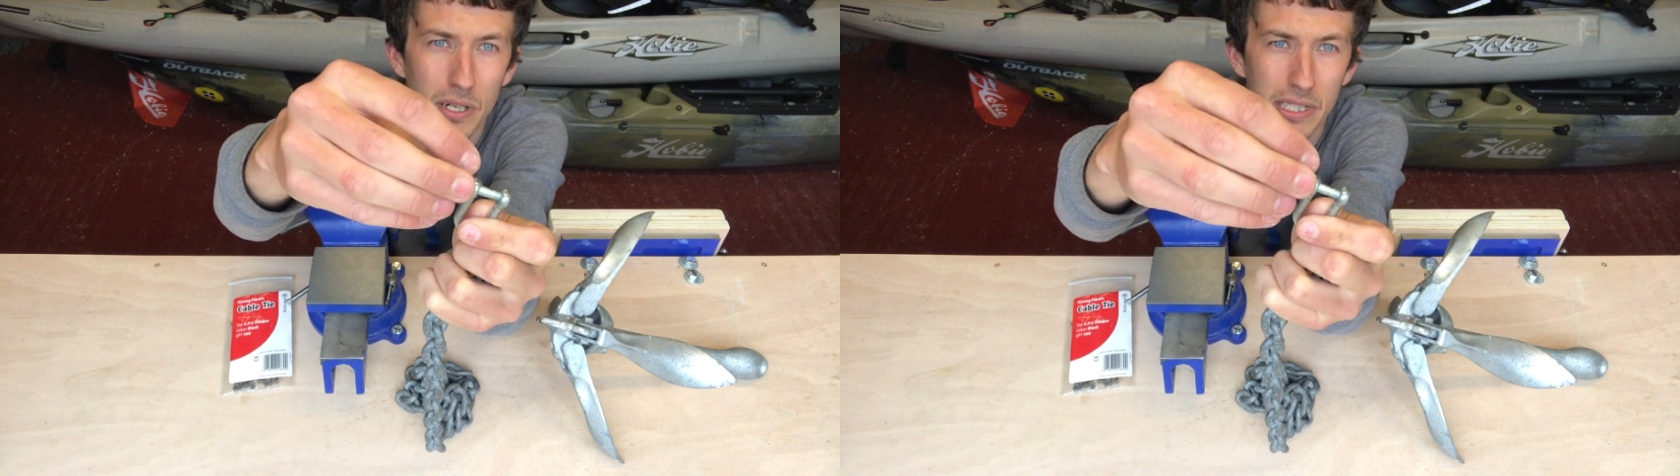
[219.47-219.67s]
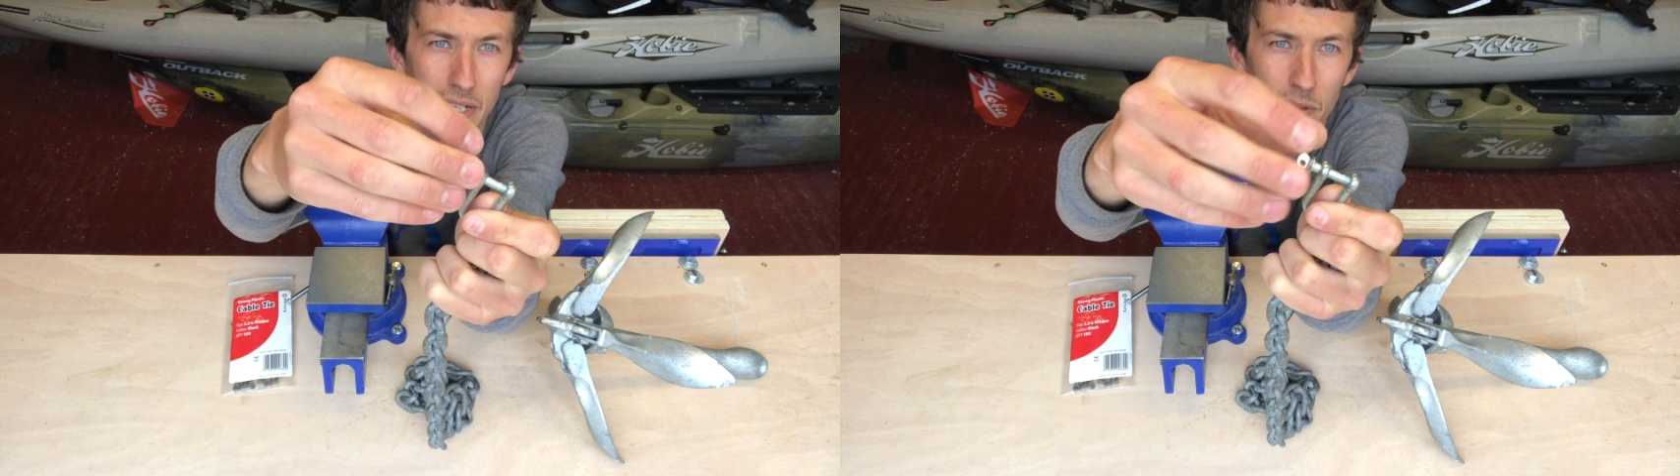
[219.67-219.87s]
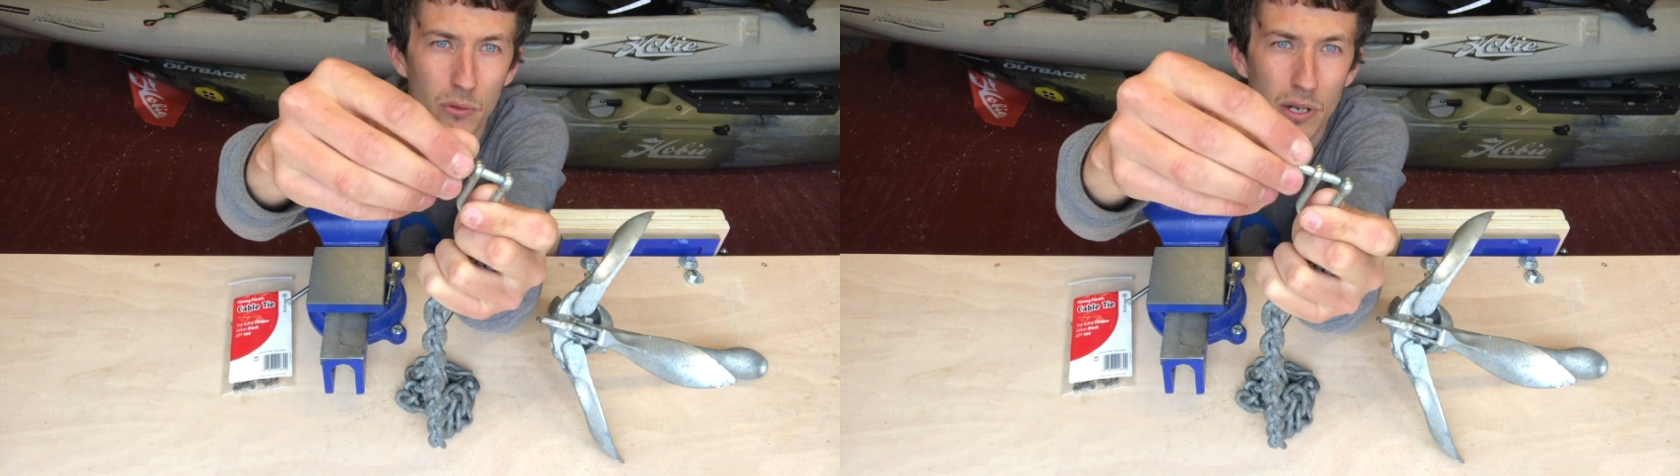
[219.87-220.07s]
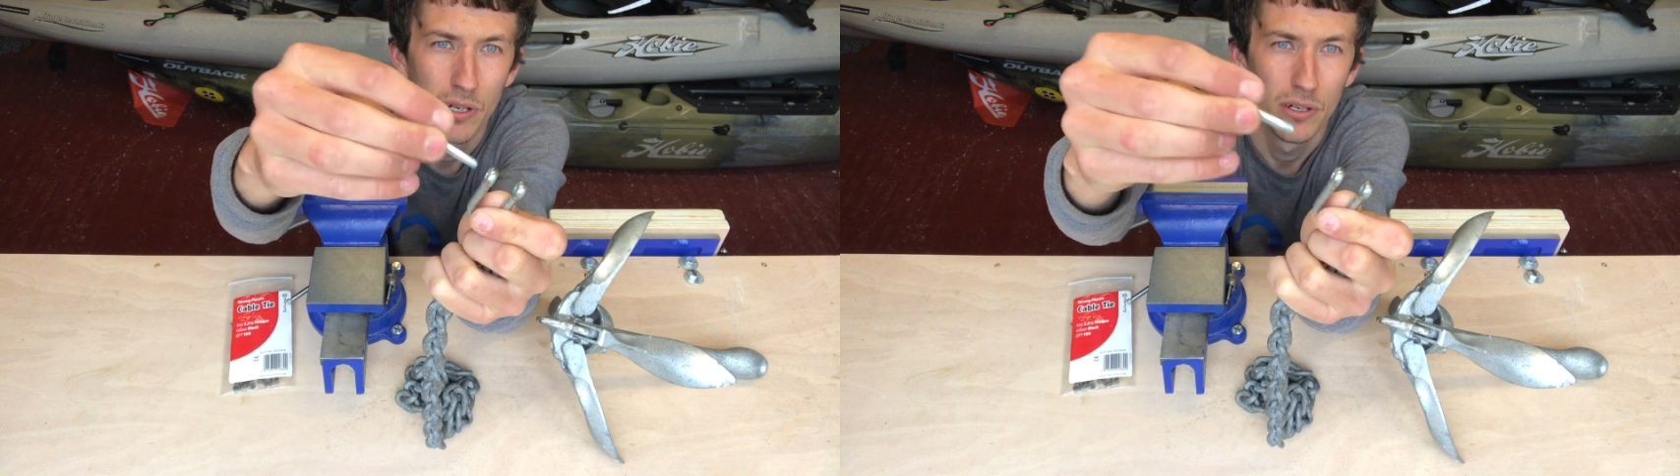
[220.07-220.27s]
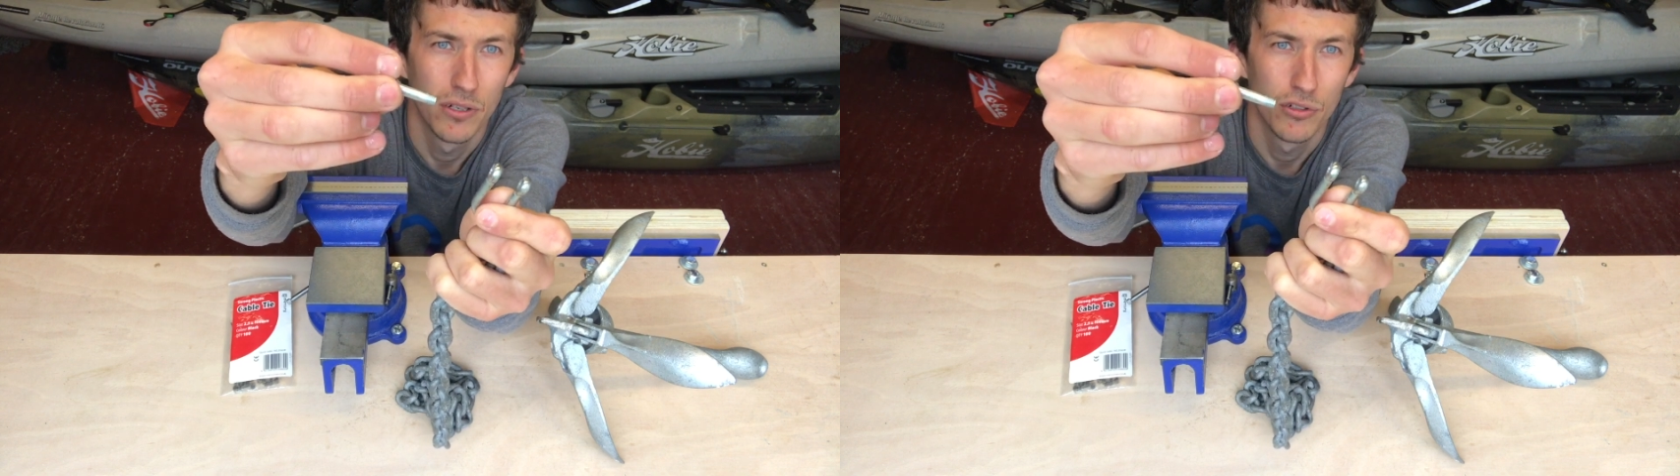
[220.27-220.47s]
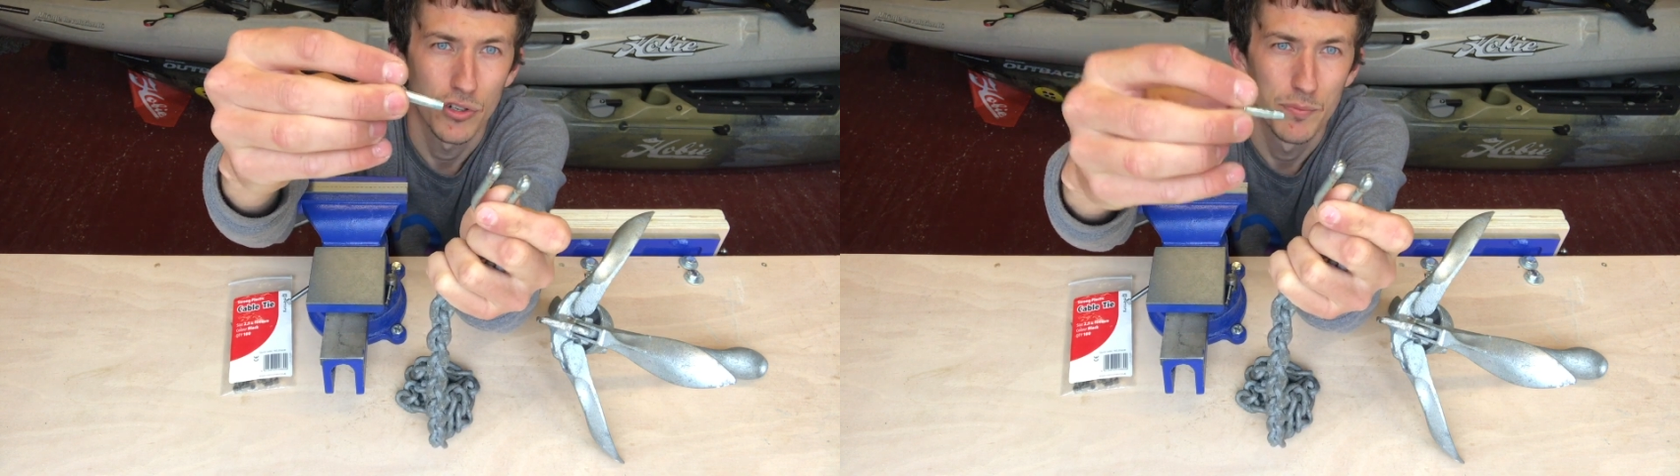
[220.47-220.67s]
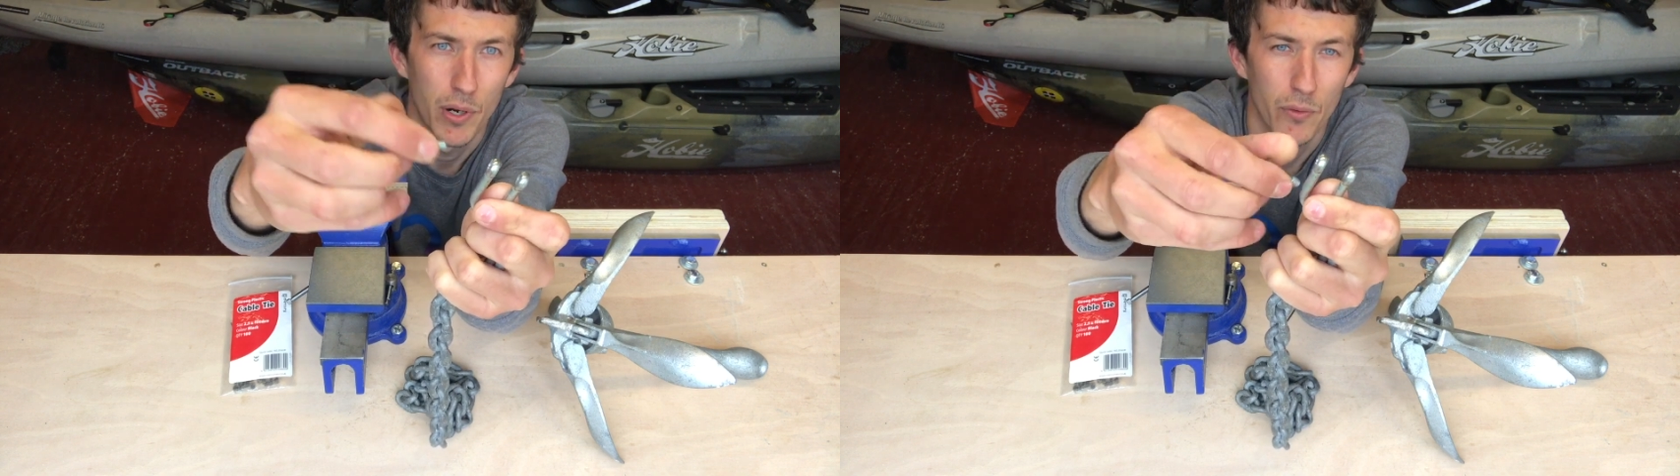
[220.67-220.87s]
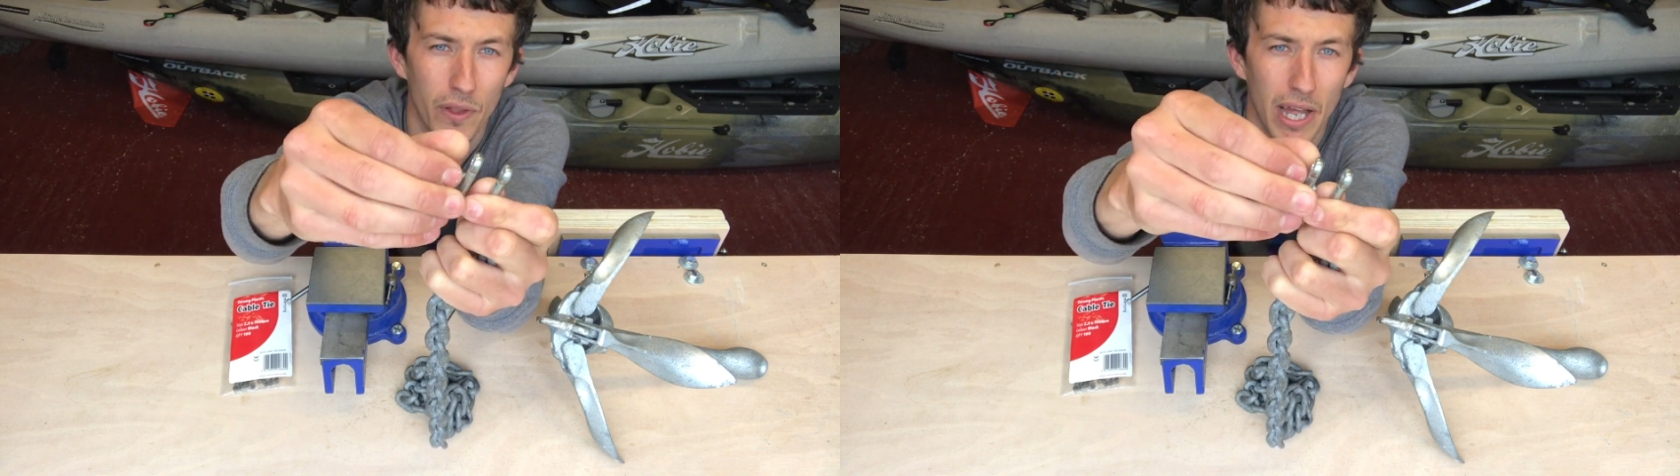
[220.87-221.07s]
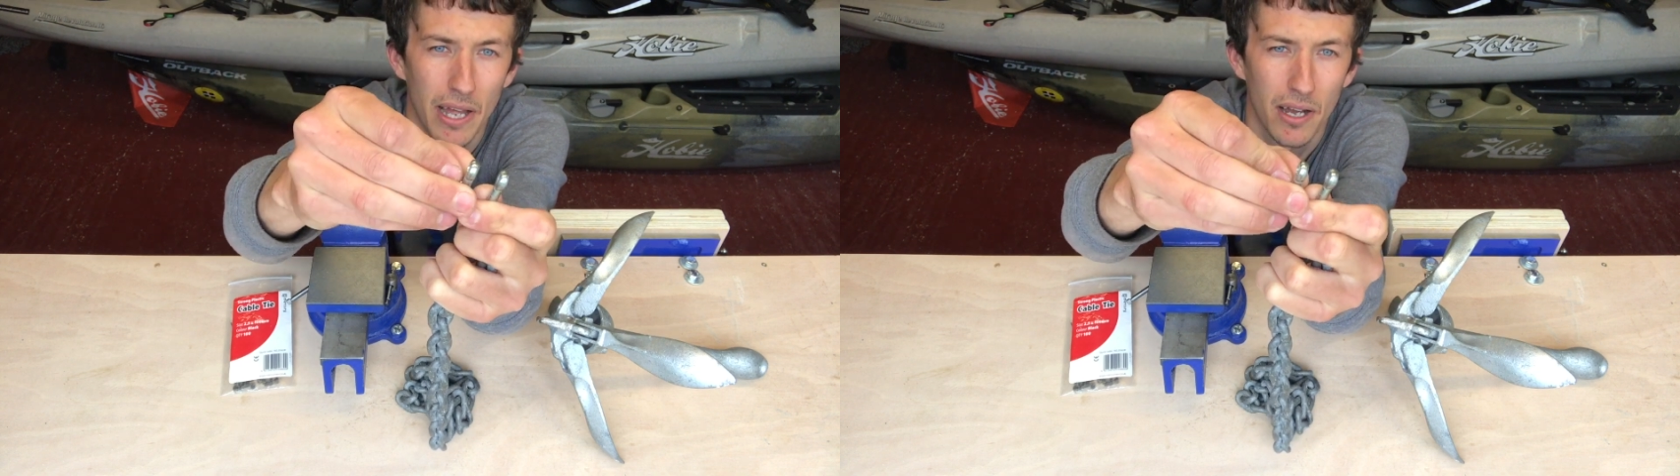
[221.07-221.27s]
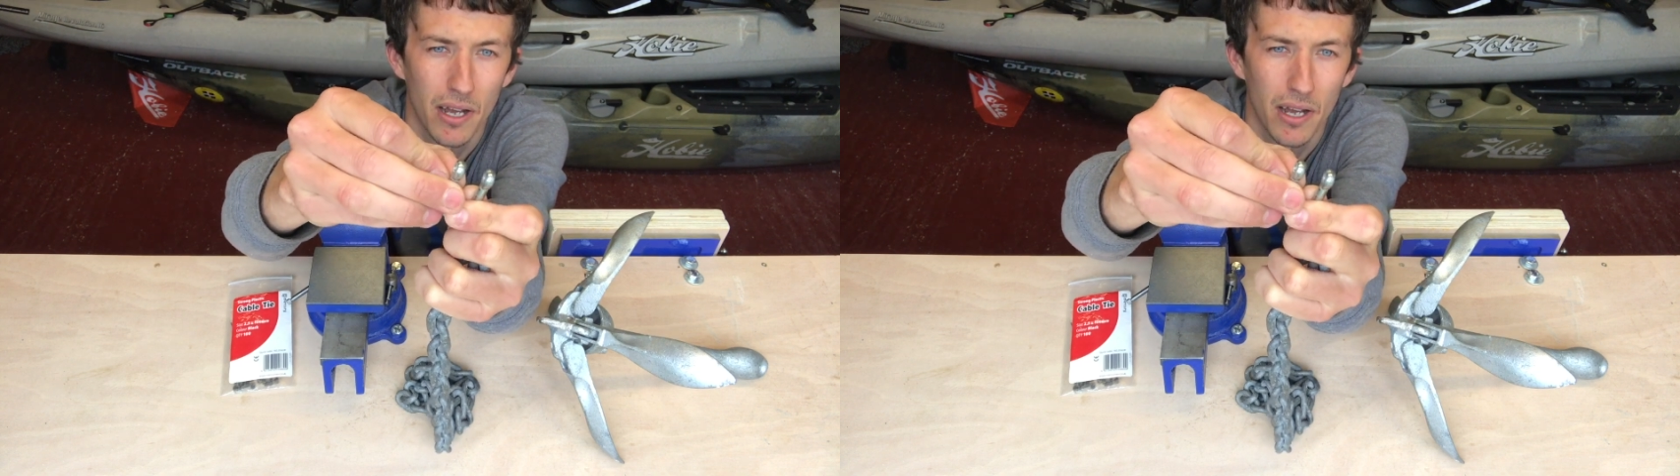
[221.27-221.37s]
there's a little cross bolt there,